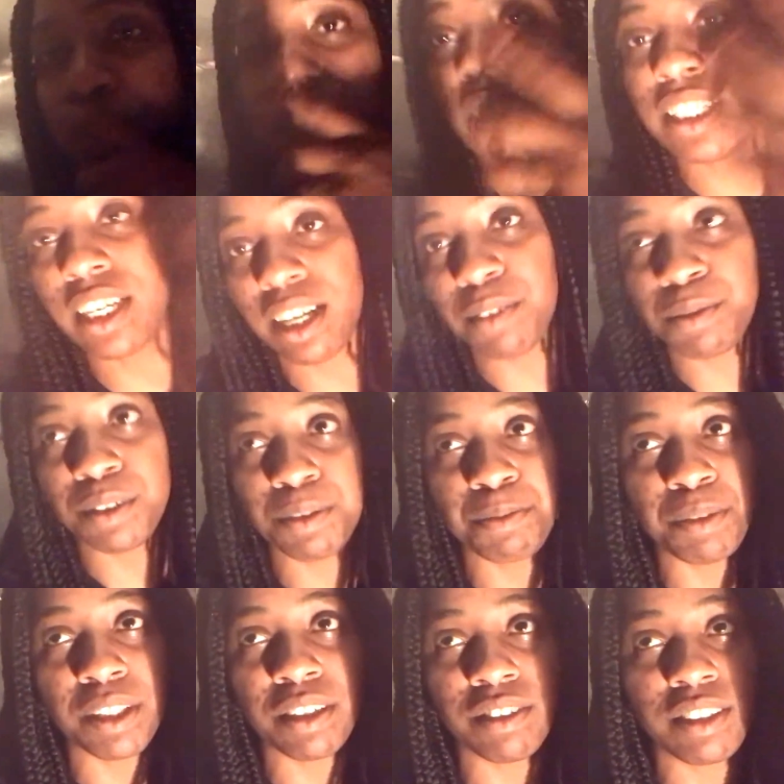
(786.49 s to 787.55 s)
but then I wouldn't
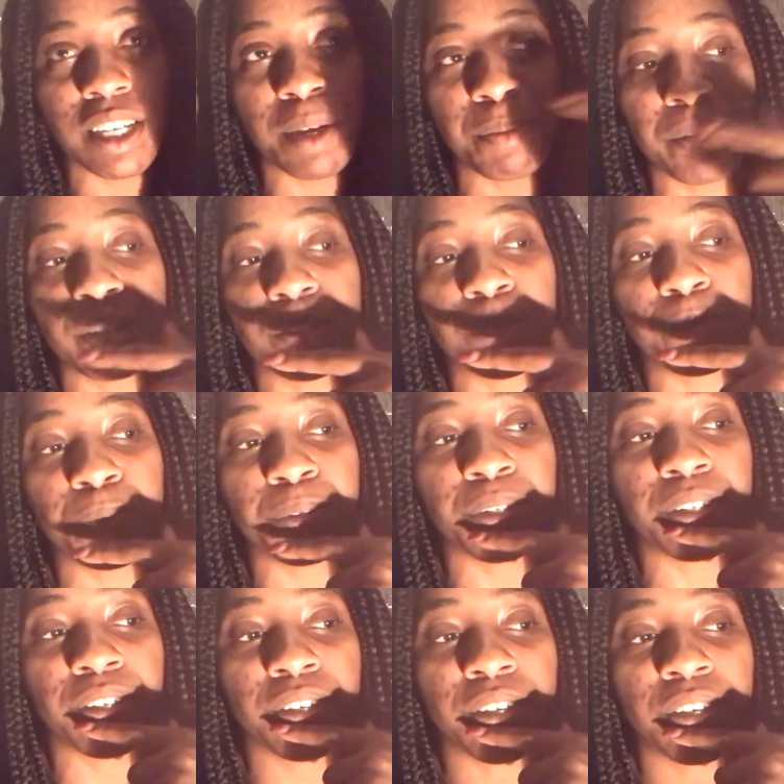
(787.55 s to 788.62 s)
be on topic no more.
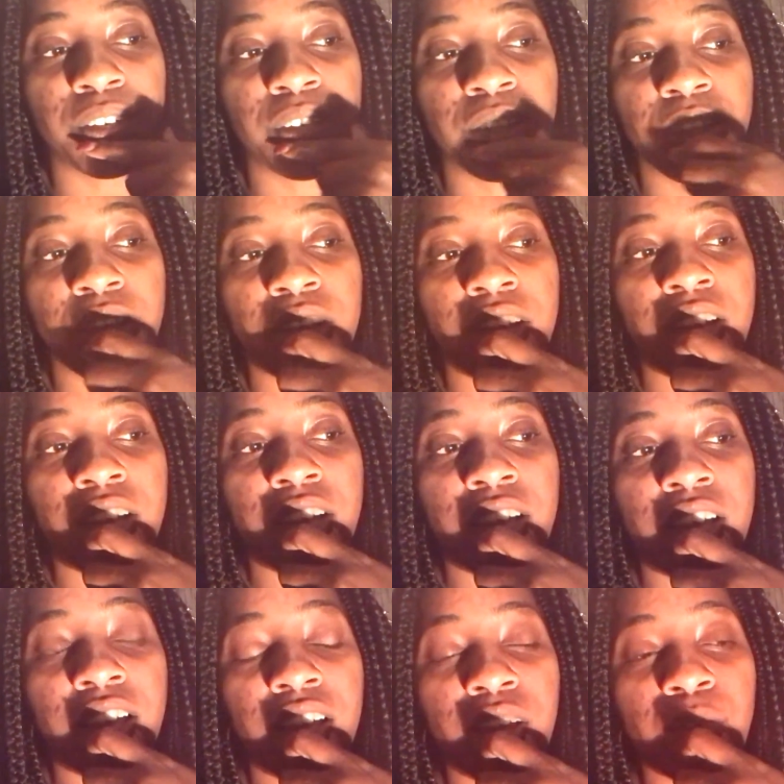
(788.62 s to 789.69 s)

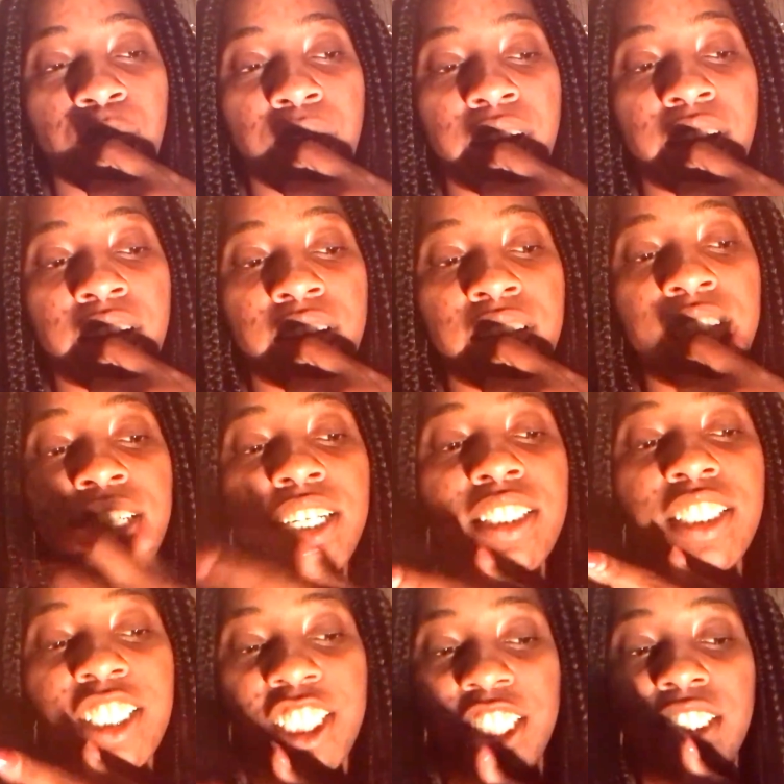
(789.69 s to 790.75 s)
Anyway, it
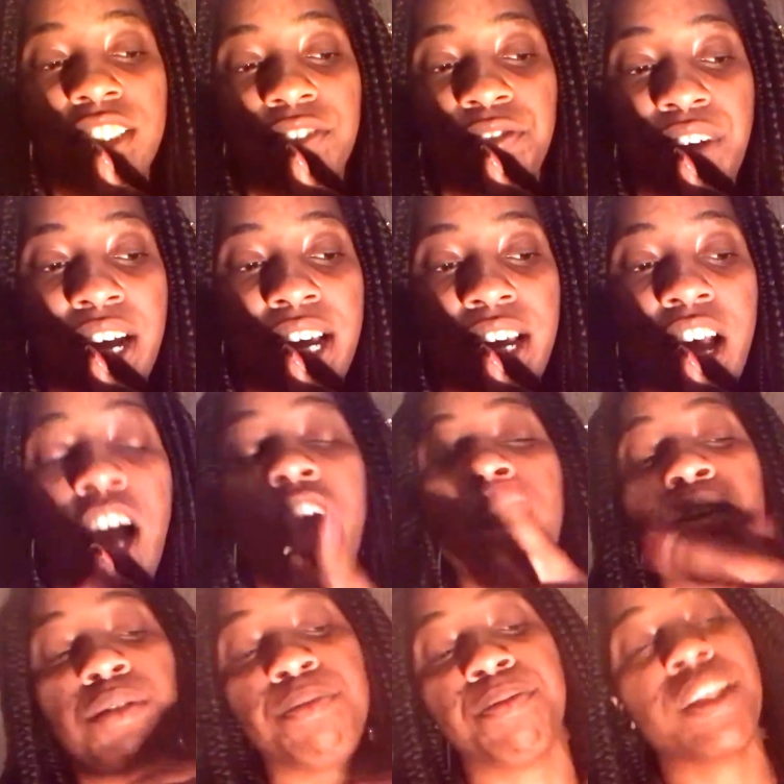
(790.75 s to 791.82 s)
doesn't justify it. Oh,